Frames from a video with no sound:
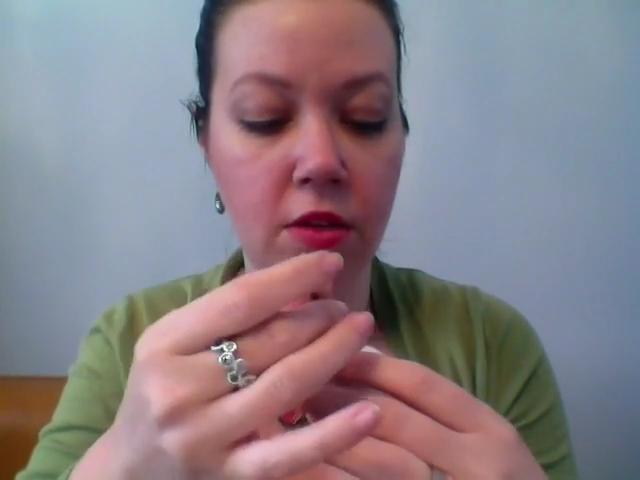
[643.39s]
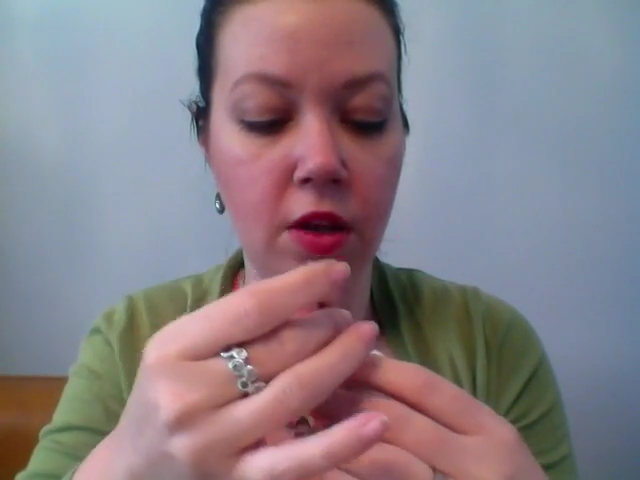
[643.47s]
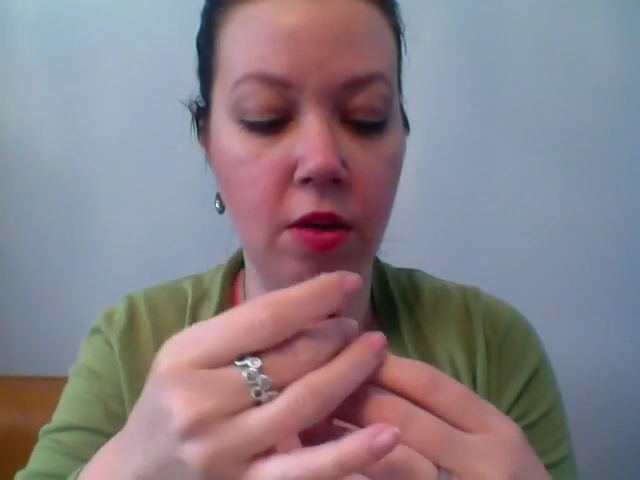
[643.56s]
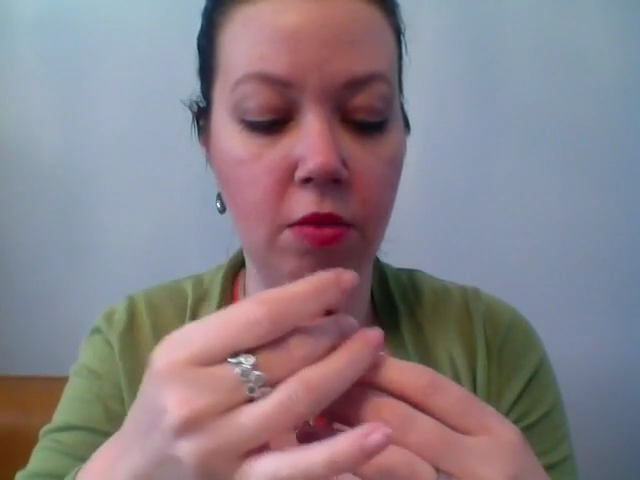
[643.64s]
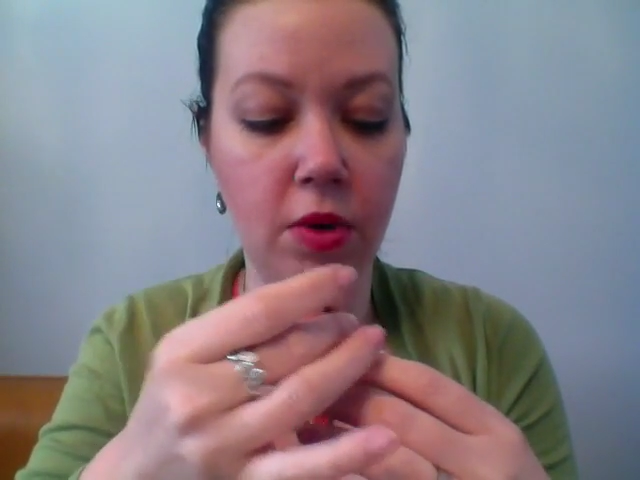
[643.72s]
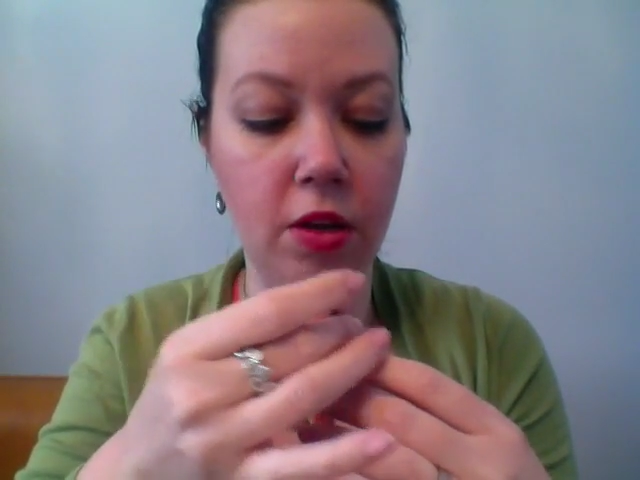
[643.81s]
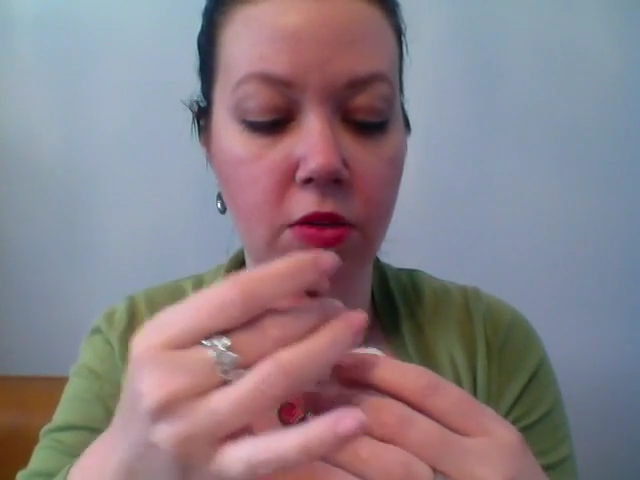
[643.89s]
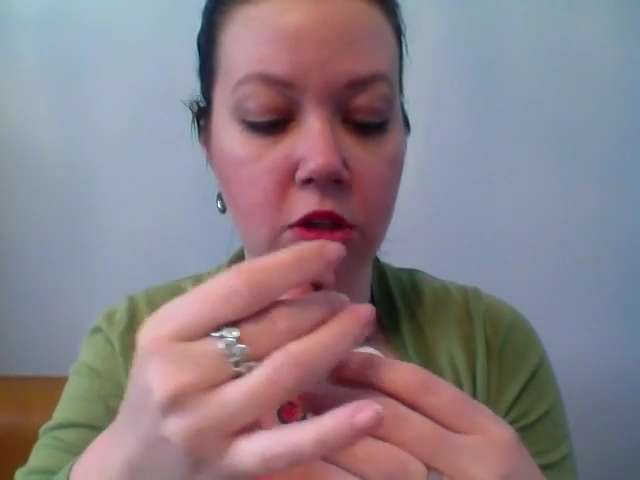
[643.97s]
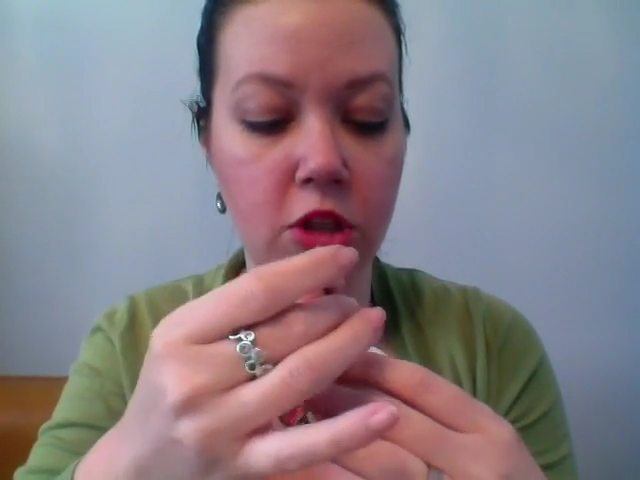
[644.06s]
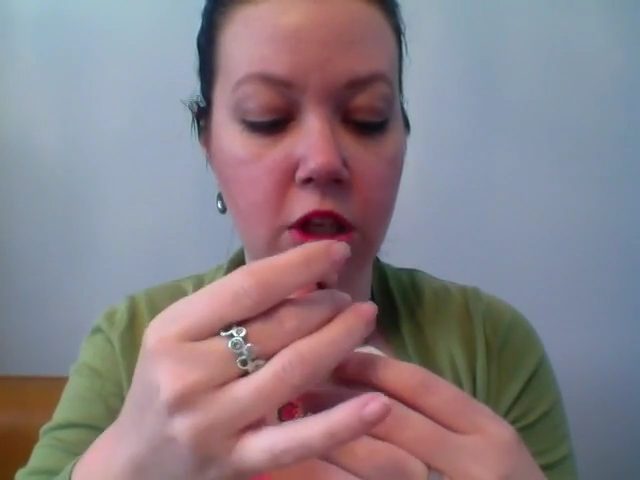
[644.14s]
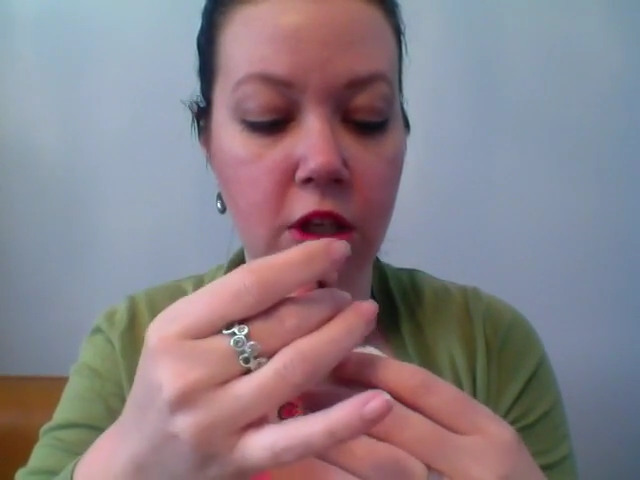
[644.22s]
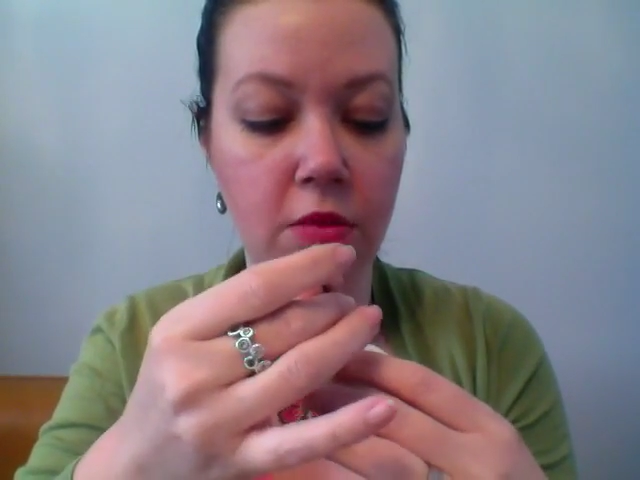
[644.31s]
that round
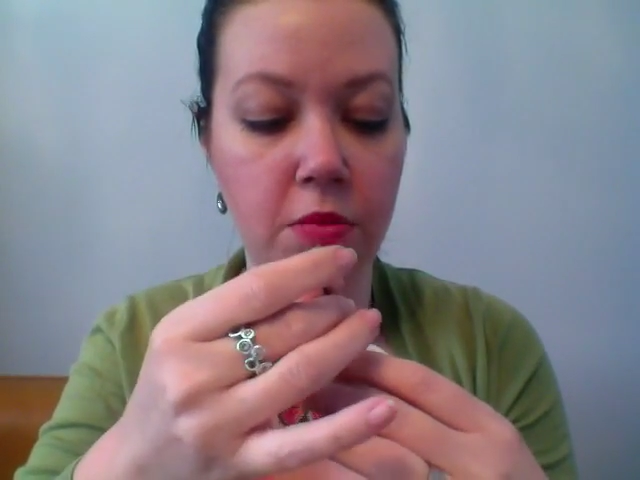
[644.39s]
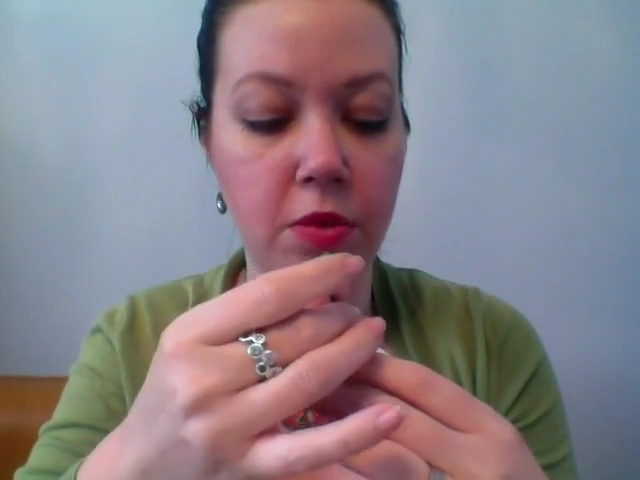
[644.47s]
shape.